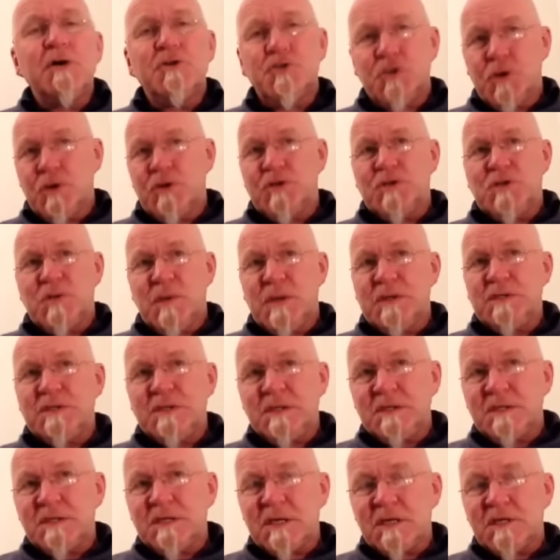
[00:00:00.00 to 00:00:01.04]
during
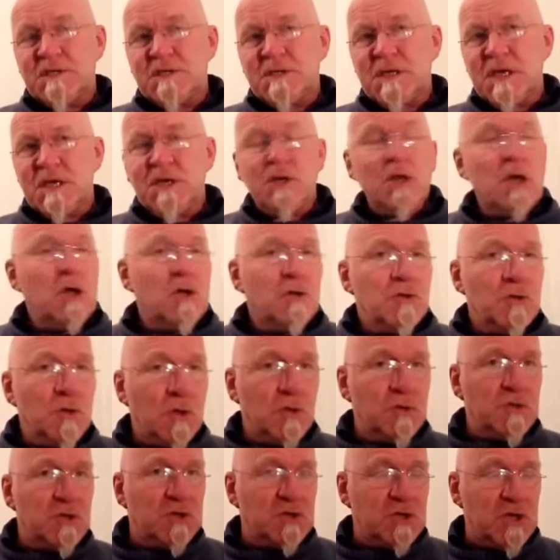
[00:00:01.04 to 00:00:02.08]
2016.
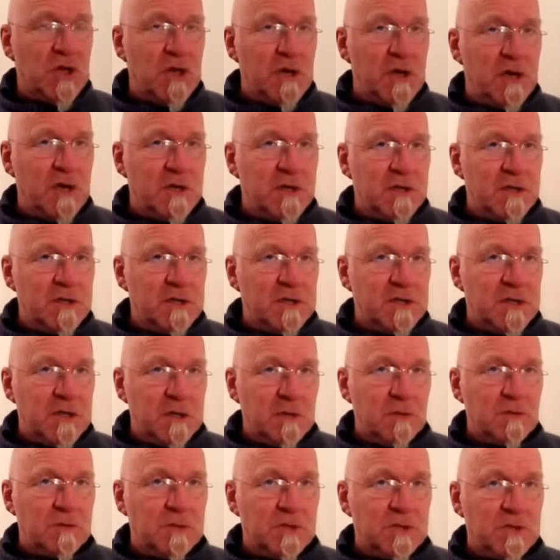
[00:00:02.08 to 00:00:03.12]
Not tiredness,
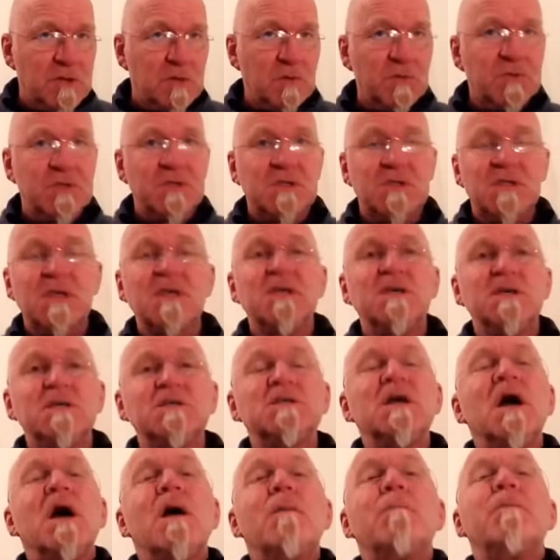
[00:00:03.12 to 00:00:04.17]
illness, or
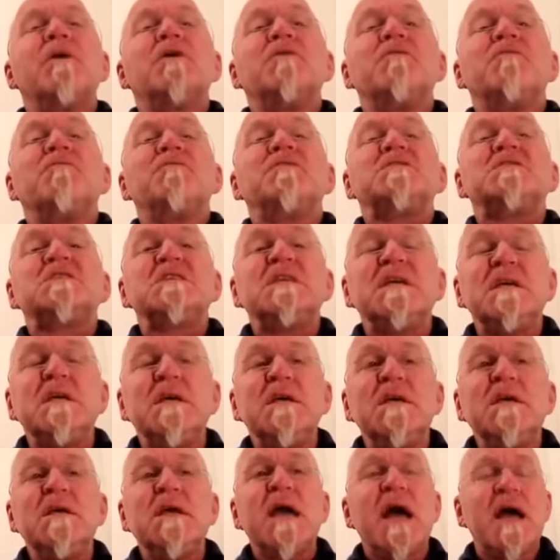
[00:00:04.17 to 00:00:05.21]
disease, but
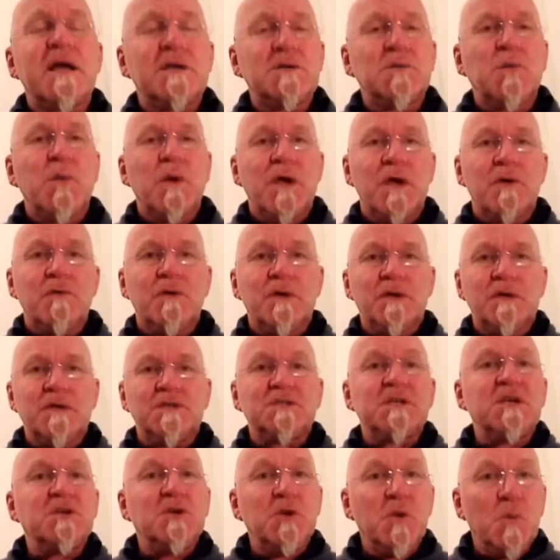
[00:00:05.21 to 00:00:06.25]
fatigue and
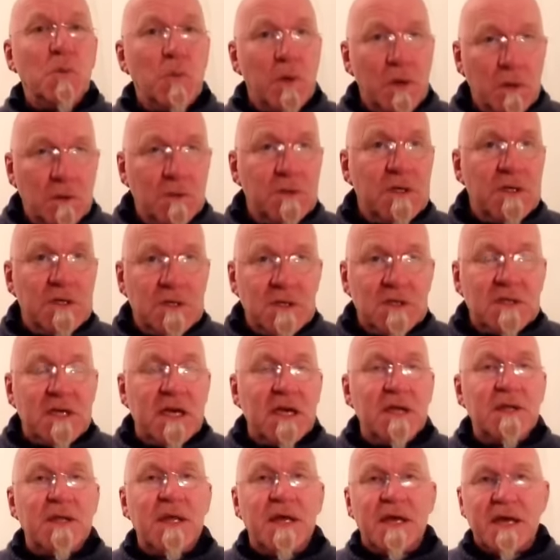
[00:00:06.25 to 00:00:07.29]
weariness. And you will need to
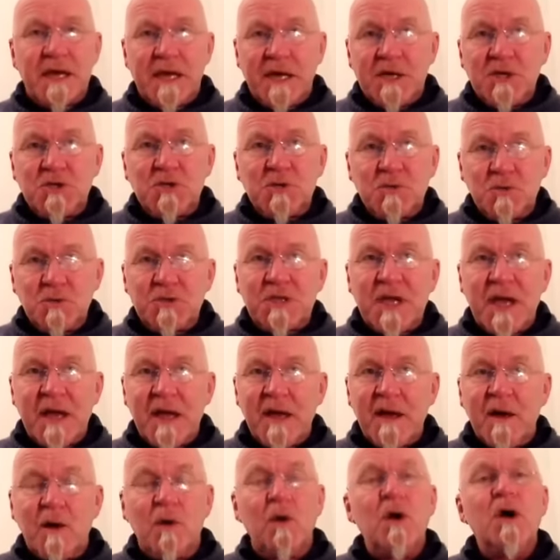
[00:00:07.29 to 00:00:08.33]
take the occasional day
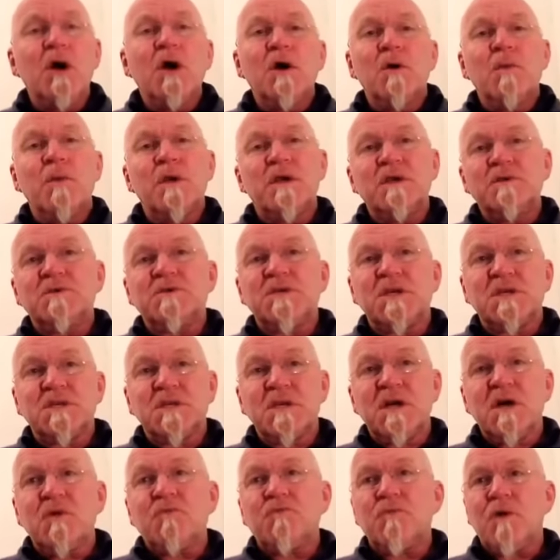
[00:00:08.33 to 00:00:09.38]
out where you just
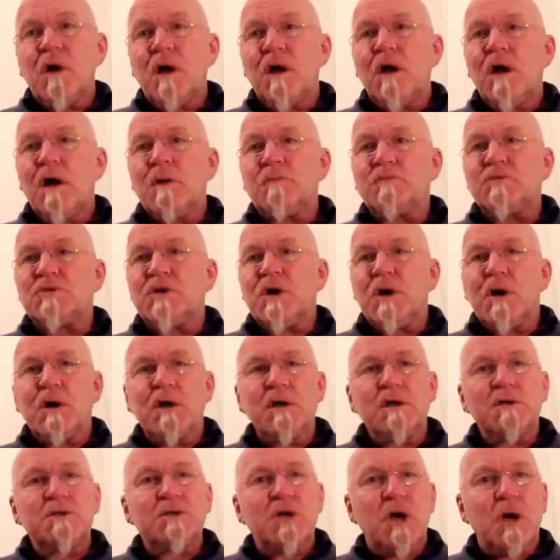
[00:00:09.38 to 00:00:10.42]
go, right, I'm
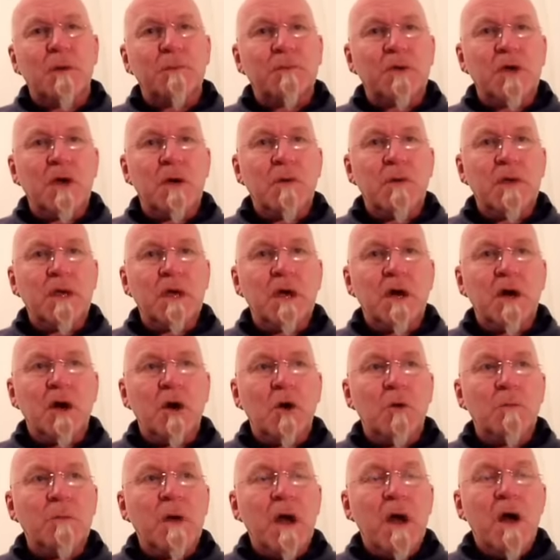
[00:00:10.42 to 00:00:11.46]
tired, I'm going
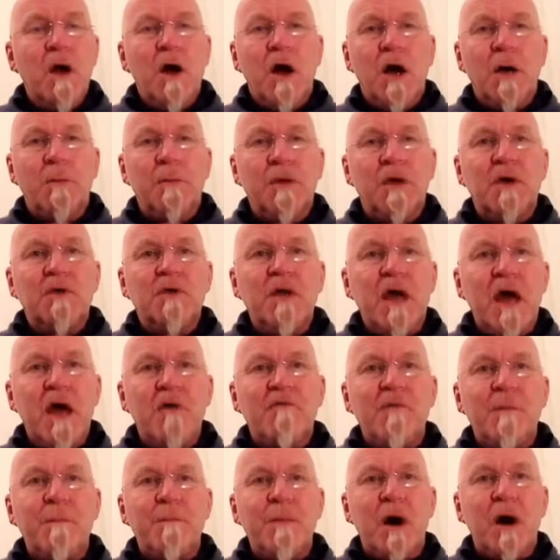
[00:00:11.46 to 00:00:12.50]
home, I'm going to have
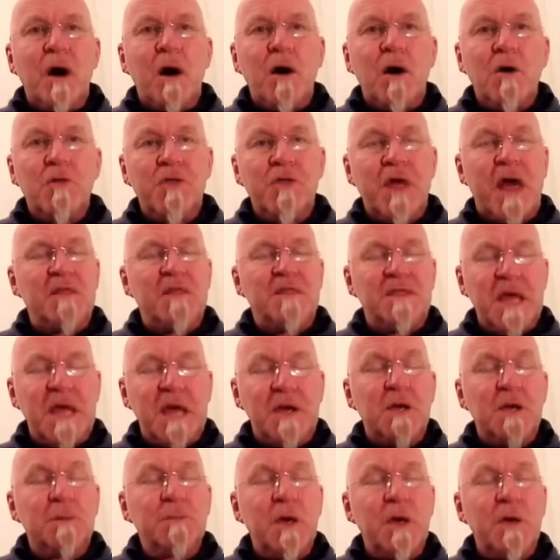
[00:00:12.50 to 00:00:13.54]
a bath, and then
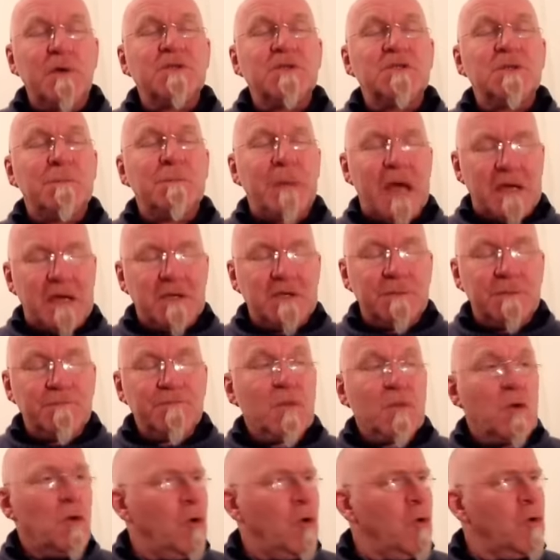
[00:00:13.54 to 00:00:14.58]
I'm going to bed,
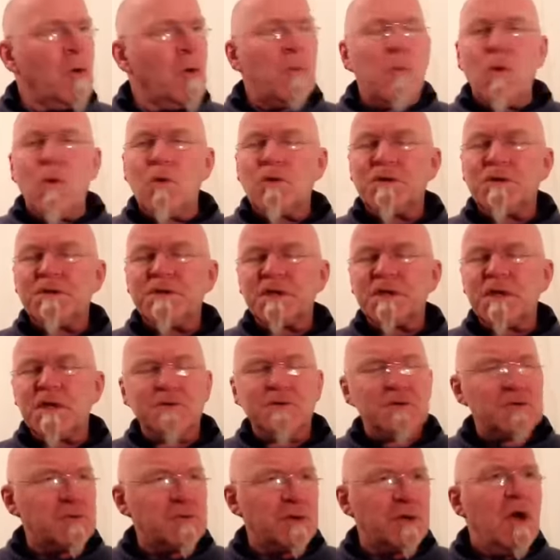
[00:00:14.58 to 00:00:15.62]
or a walk in the
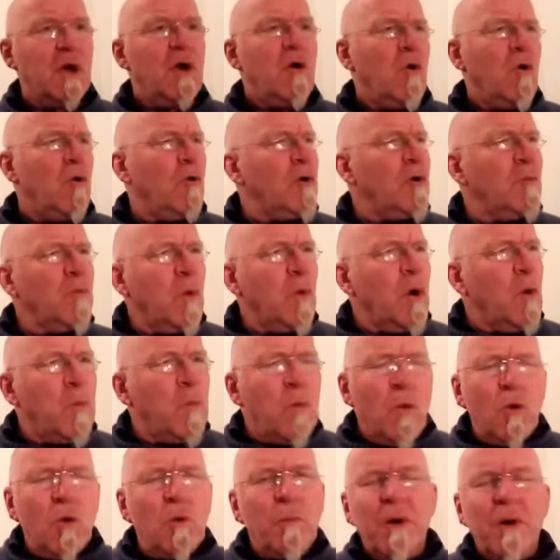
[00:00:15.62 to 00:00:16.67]
country, or a, a
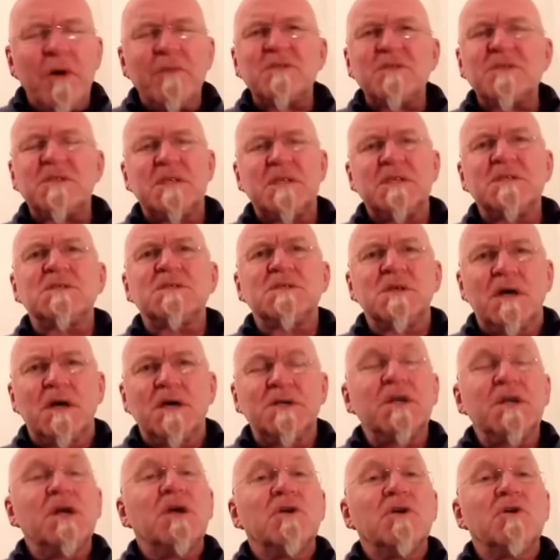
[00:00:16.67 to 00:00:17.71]
walk by the
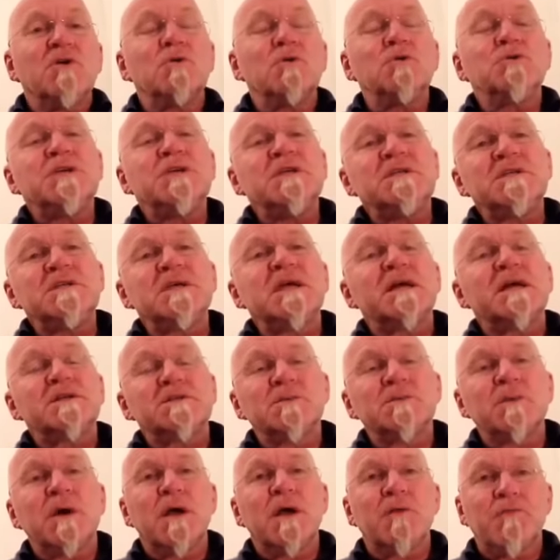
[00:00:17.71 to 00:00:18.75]
seaside. You'll need to get
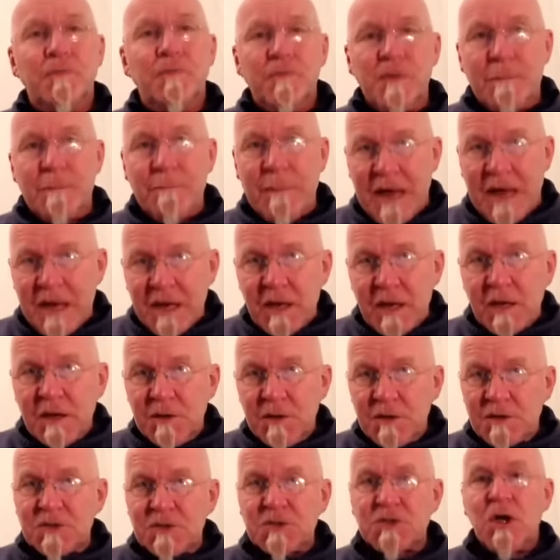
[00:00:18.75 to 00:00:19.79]
away from the
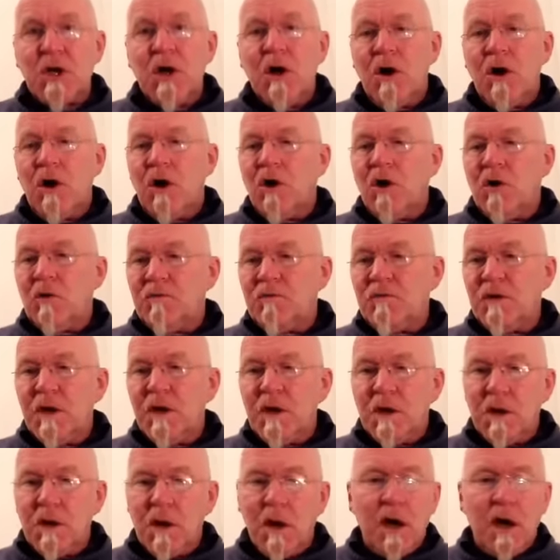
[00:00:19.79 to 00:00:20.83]
manicness of
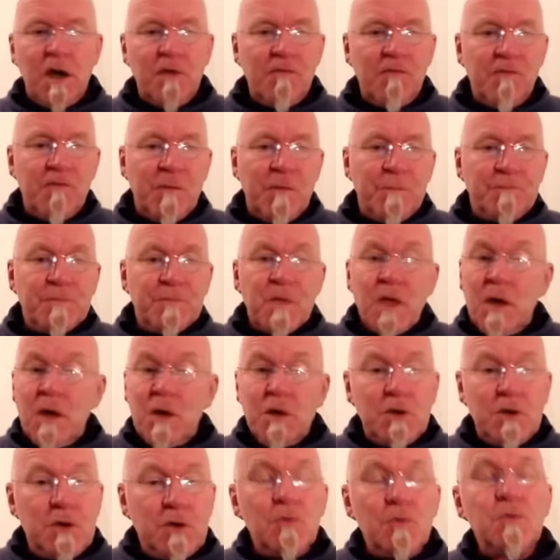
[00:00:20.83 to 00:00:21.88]
life.
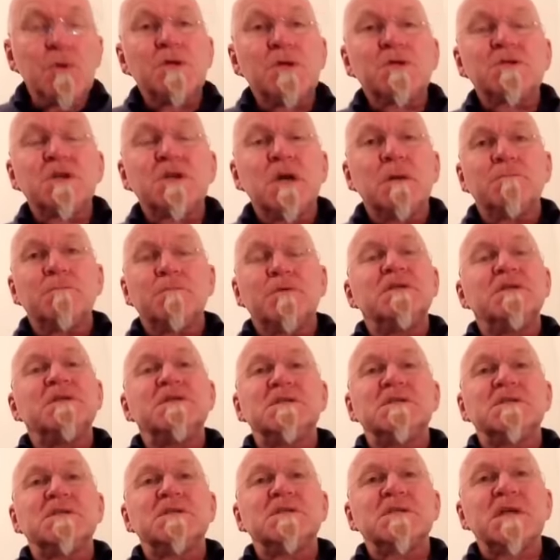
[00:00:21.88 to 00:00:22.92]
Uranus, I'm
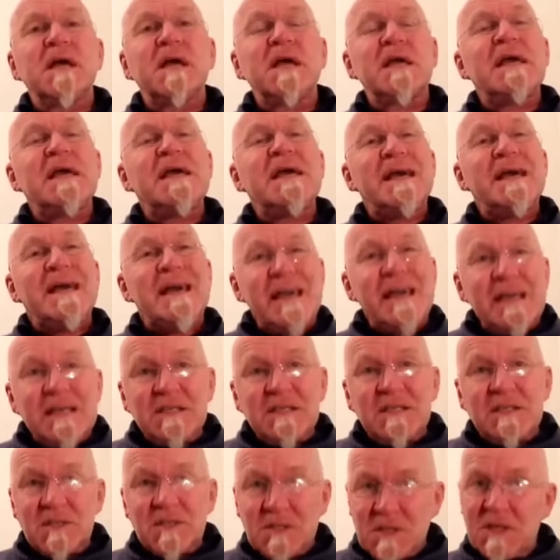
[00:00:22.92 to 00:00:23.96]
pleased to say,
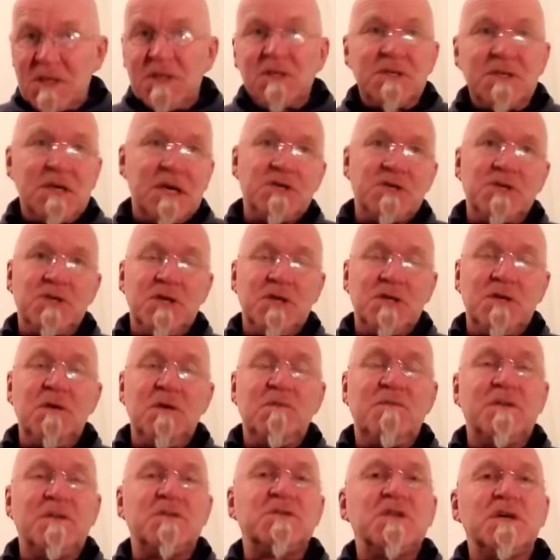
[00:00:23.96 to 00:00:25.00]
isn't touching you.
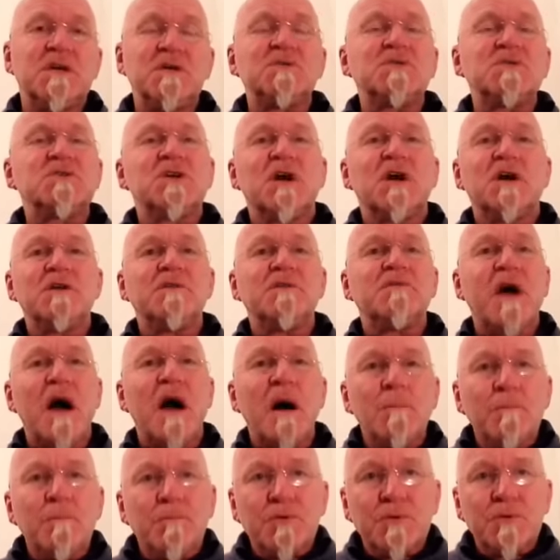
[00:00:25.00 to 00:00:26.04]
There's no sign of
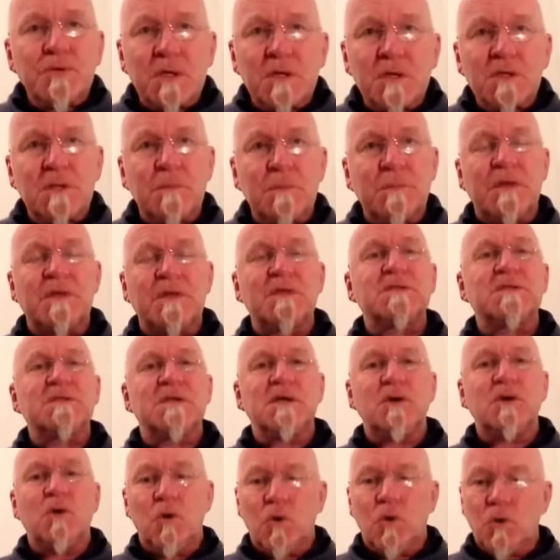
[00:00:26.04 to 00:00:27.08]

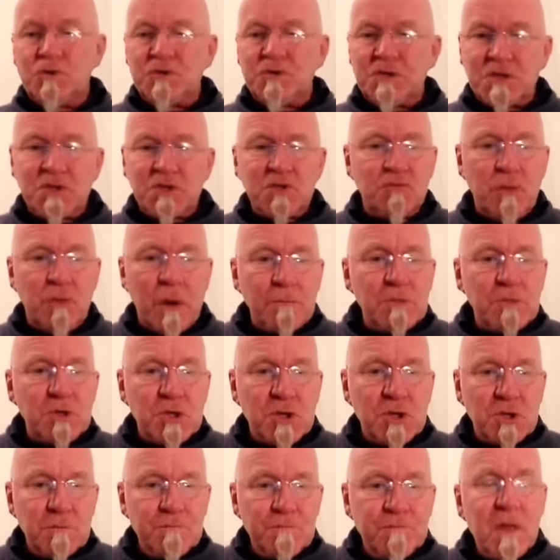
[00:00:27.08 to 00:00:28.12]
unpredictability or
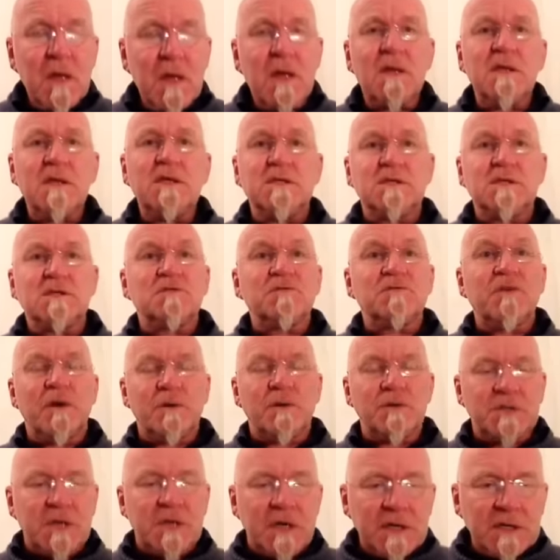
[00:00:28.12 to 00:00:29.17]
disruption, at least as far
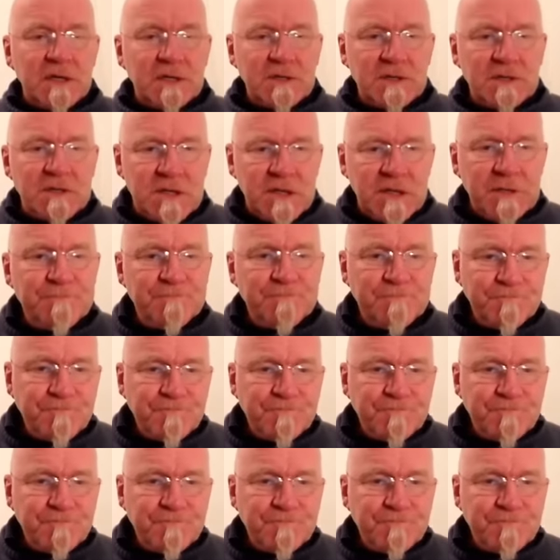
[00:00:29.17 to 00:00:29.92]
as I can see.